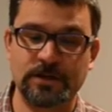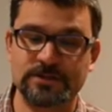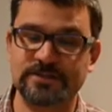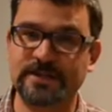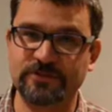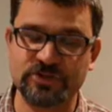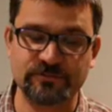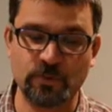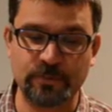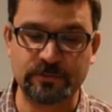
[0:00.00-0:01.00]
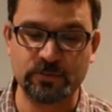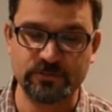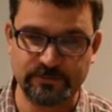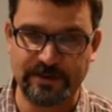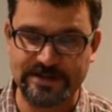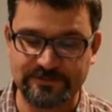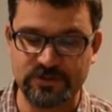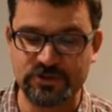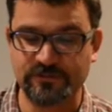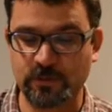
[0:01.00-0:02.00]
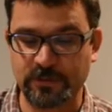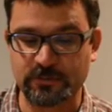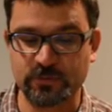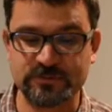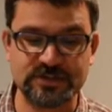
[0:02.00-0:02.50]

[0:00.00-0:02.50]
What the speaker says: The definition of opening moves, my definition of opening moves,